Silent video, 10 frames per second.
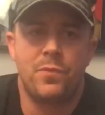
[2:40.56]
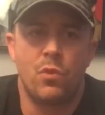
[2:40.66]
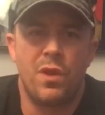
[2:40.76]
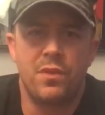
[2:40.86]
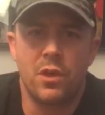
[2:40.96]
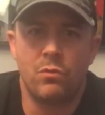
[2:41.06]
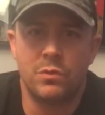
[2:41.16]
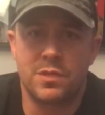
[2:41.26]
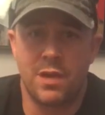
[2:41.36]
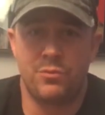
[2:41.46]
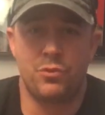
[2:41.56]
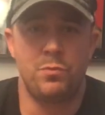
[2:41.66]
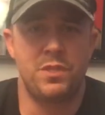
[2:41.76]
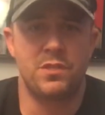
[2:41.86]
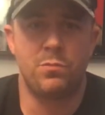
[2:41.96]
The one thing I will say, I'm
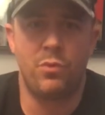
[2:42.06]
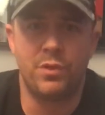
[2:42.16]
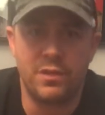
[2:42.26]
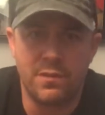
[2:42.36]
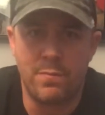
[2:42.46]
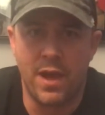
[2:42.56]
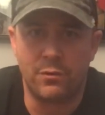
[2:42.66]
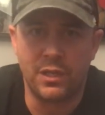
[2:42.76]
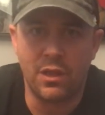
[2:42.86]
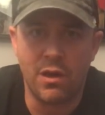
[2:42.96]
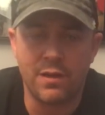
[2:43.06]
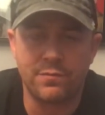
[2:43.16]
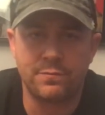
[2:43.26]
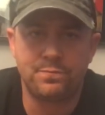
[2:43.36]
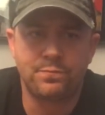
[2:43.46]
super disappointed in the battery life.
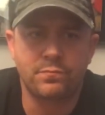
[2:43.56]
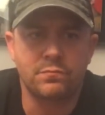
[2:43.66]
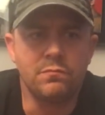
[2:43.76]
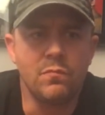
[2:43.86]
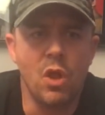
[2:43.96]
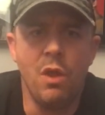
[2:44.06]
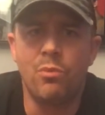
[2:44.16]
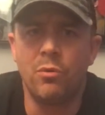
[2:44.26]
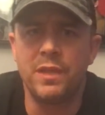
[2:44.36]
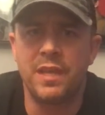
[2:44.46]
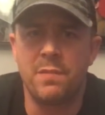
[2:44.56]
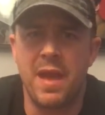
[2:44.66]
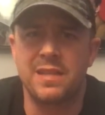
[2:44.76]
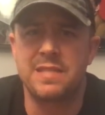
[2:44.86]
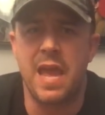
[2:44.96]
I probably get
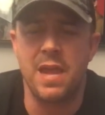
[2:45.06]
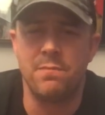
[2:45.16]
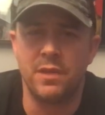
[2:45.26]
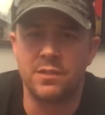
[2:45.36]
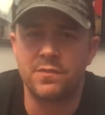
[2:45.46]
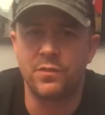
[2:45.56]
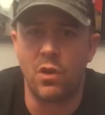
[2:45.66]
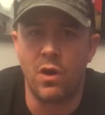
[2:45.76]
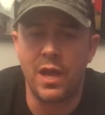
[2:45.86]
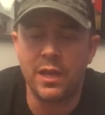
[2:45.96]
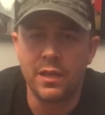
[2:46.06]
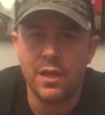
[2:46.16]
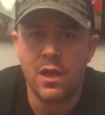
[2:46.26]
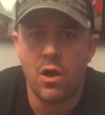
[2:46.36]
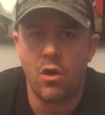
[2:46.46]
about 10 minutes flying
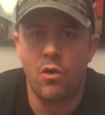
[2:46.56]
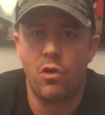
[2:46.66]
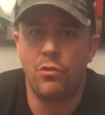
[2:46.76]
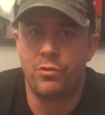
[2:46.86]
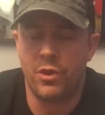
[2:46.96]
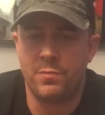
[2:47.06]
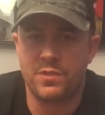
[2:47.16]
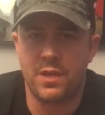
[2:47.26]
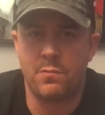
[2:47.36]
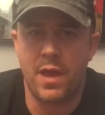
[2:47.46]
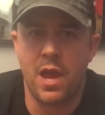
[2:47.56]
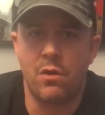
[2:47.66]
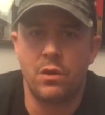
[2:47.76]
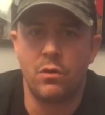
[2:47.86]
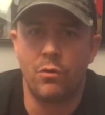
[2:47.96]
on 30%
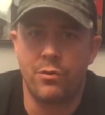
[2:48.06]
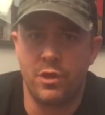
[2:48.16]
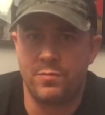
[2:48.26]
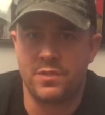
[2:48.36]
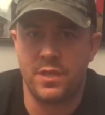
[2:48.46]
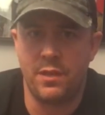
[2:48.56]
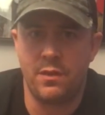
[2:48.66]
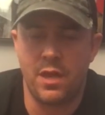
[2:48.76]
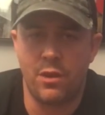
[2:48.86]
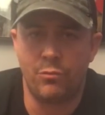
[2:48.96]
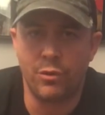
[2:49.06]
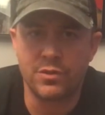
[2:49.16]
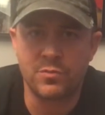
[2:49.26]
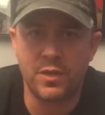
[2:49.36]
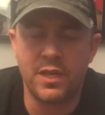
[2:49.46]
power or 30% rotor
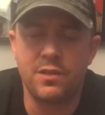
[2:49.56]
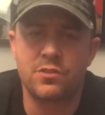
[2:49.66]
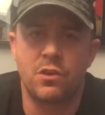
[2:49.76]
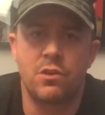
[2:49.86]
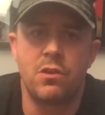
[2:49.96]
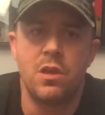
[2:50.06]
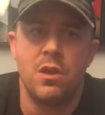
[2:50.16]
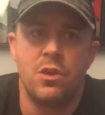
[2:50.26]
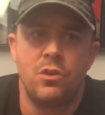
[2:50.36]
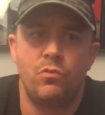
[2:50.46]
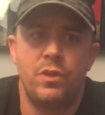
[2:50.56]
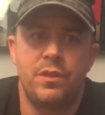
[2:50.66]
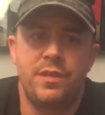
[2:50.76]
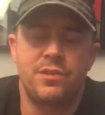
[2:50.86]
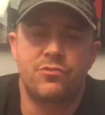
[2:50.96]
speed. So
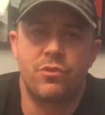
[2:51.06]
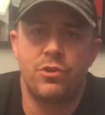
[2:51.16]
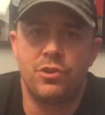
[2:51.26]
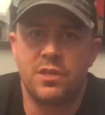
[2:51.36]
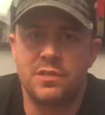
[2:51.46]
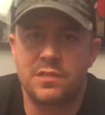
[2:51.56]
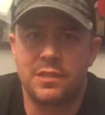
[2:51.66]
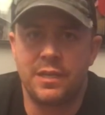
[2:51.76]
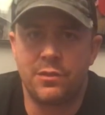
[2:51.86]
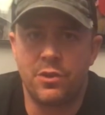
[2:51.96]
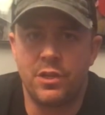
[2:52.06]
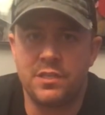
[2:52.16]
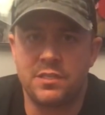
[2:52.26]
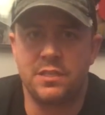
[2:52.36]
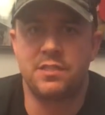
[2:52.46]
with this drone, you can select 30,
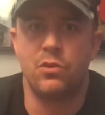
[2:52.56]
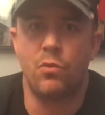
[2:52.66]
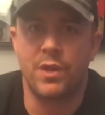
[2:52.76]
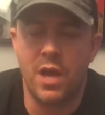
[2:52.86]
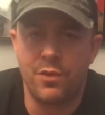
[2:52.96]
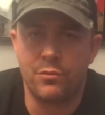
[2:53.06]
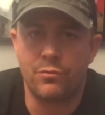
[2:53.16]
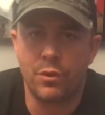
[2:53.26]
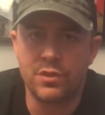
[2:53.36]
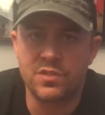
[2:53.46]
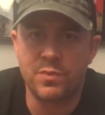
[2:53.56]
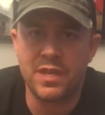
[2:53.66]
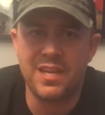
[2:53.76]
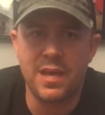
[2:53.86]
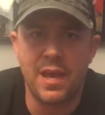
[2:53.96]
60 or 100 rotor
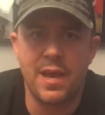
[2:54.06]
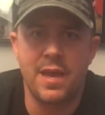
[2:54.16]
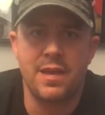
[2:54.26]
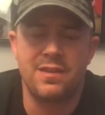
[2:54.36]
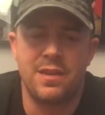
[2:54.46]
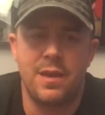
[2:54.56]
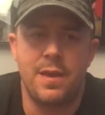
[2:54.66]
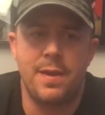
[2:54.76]
speed, and